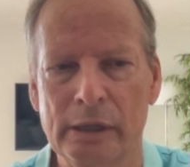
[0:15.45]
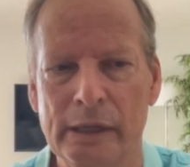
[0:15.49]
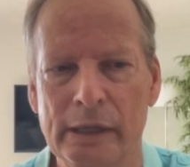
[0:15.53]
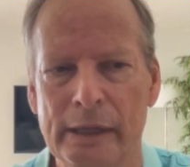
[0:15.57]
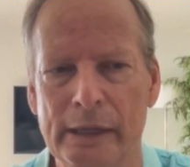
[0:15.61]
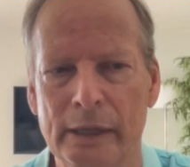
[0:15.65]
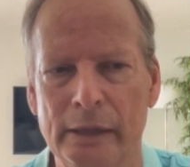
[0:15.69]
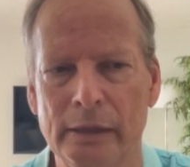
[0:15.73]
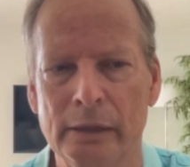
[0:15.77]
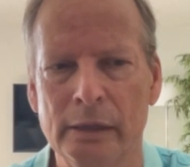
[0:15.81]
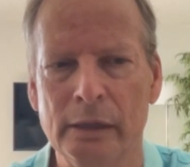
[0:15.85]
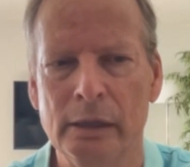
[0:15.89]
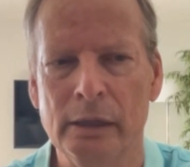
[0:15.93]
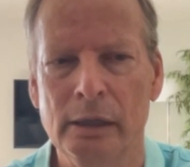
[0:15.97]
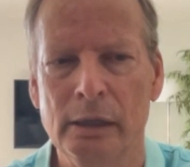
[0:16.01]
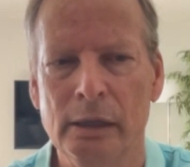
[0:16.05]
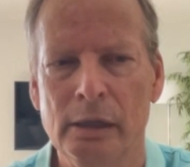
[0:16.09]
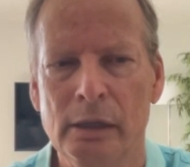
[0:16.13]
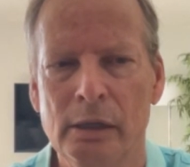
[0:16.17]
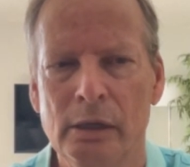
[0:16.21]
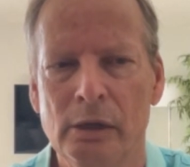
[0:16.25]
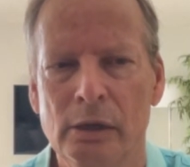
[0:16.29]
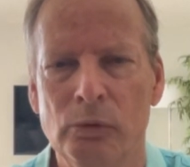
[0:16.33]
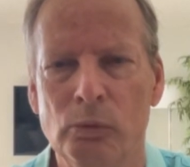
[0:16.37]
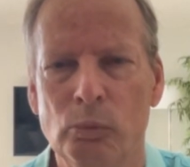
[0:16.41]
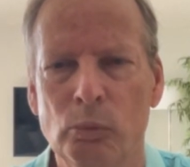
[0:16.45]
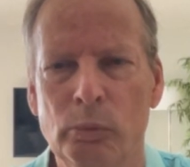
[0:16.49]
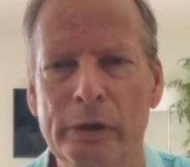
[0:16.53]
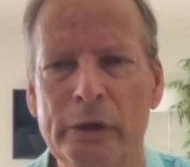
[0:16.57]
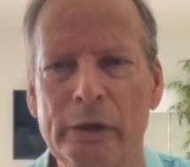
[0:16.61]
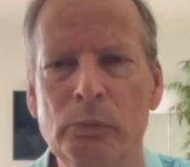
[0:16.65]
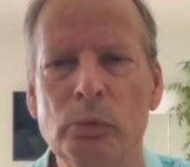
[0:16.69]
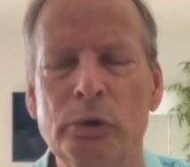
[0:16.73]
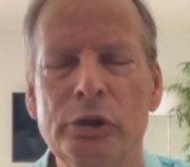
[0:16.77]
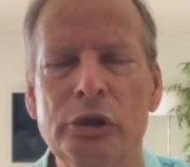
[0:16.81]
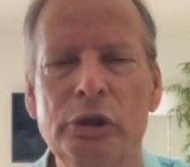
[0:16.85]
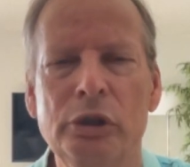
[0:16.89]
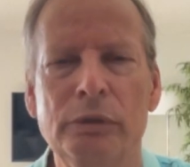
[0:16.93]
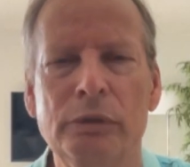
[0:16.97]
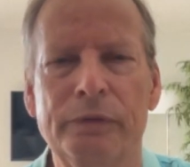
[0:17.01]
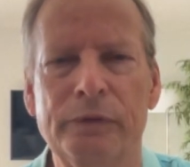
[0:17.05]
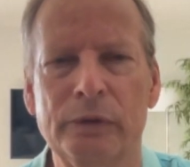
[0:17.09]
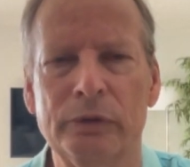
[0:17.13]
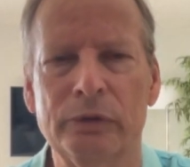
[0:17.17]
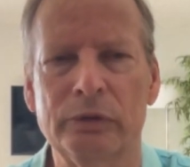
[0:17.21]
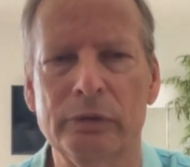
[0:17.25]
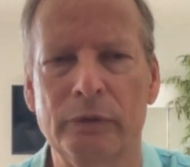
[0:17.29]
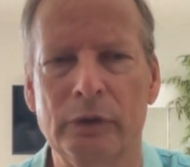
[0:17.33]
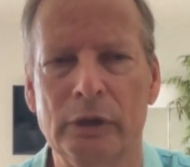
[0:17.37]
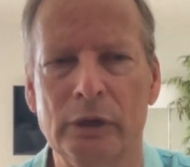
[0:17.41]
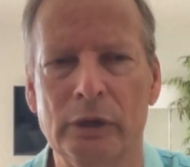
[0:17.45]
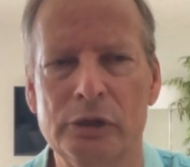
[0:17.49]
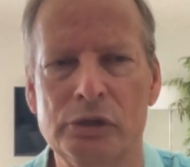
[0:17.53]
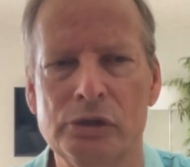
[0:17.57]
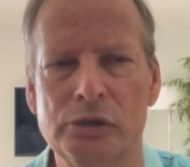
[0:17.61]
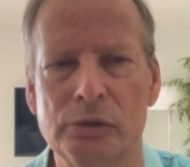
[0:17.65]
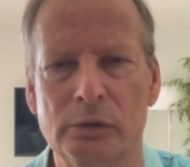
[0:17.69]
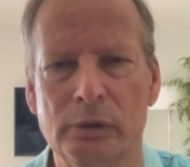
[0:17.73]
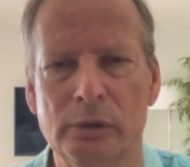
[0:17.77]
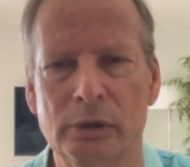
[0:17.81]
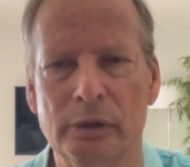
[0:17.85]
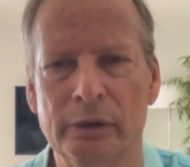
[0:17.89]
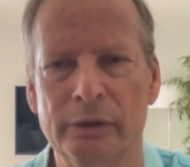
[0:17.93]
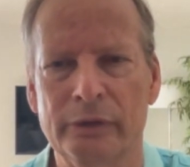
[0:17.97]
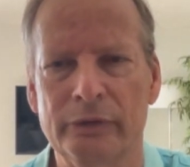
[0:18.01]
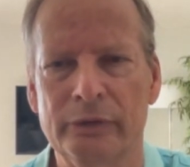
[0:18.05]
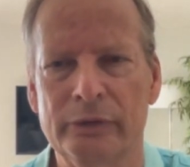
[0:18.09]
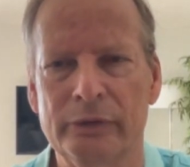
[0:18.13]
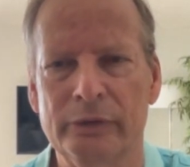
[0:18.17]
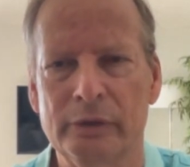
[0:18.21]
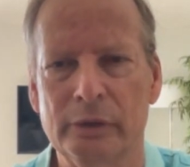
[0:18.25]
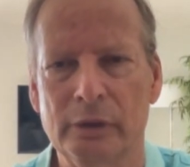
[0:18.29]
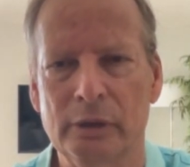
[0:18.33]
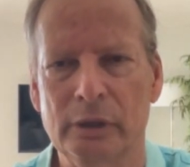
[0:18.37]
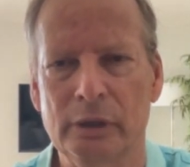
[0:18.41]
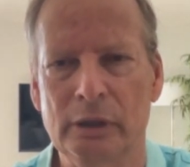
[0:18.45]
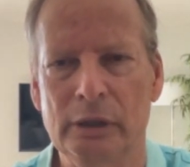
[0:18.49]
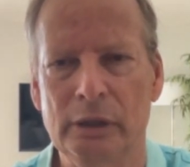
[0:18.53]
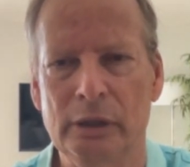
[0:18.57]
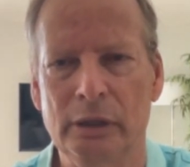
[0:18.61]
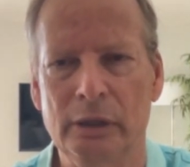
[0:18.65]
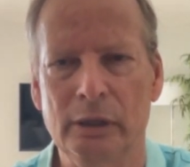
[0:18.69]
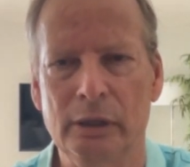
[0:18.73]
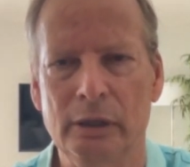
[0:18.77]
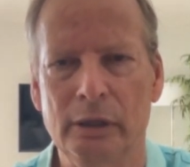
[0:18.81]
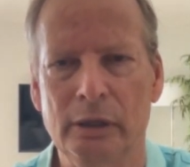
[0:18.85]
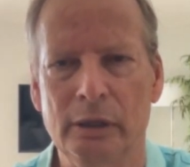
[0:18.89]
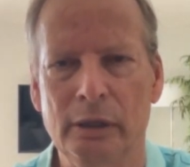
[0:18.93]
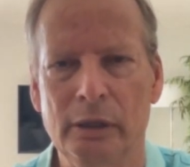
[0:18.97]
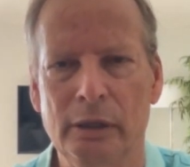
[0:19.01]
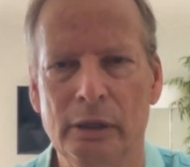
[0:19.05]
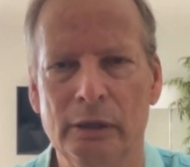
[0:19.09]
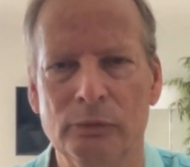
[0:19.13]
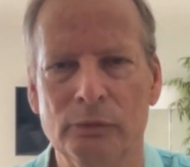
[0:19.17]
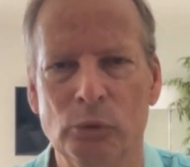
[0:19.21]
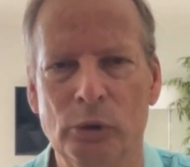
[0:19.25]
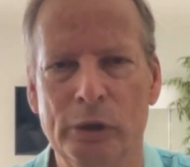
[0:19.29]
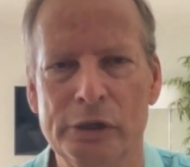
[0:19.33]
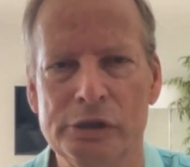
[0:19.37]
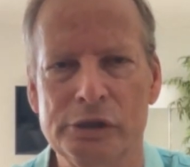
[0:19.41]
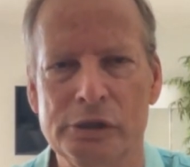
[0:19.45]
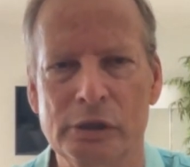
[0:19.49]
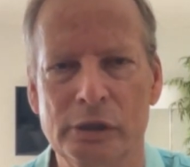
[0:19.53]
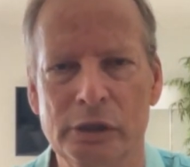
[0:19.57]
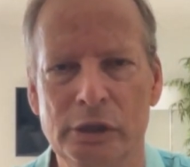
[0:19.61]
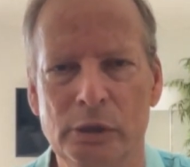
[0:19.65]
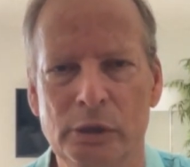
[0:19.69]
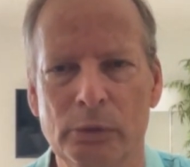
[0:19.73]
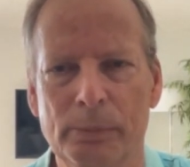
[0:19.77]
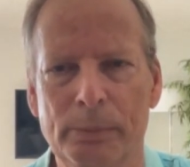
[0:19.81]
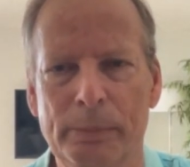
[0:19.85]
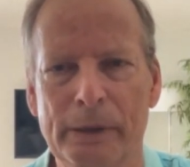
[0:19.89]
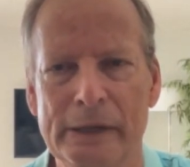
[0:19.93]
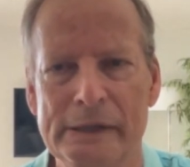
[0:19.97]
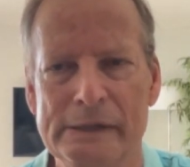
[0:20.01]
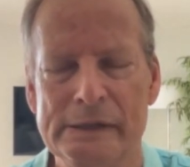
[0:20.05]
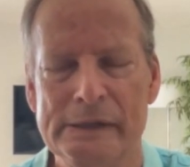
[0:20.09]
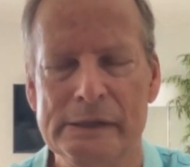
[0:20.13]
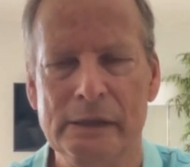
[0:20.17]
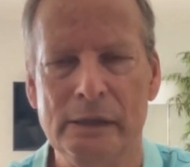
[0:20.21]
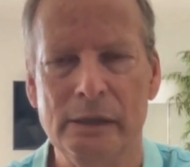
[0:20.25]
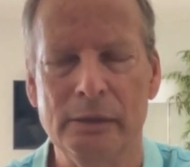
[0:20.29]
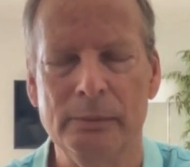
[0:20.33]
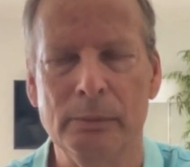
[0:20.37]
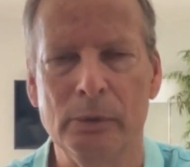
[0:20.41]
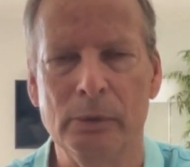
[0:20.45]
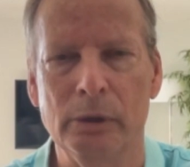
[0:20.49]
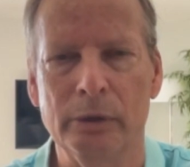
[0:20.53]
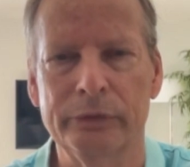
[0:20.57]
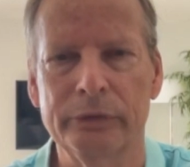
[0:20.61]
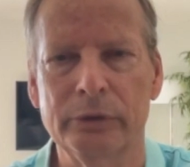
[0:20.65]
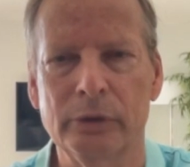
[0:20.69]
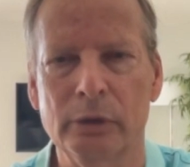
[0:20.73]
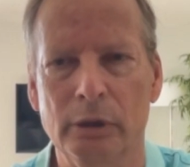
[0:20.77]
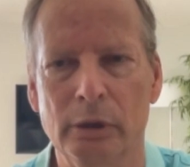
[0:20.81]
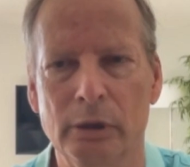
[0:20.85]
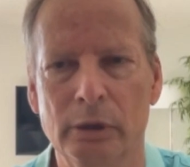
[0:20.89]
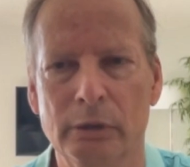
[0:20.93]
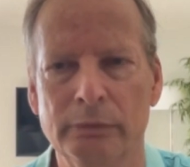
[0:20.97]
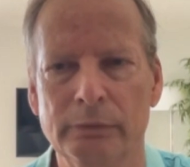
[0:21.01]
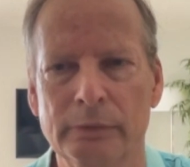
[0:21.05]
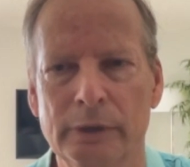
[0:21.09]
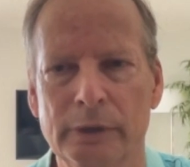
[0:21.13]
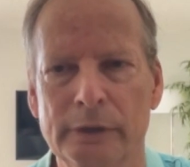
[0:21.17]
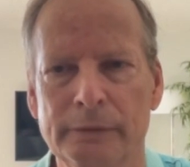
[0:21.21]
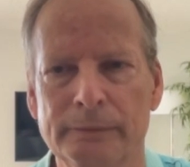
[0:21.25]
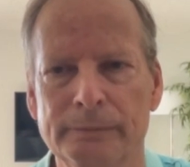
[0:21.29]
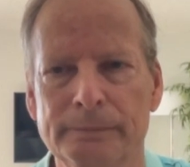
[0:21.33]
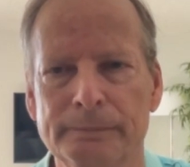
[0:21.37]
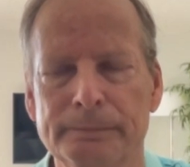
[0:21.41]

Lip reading: And when were you, first of all, a journalist in Russia? You were based in Moscow, right?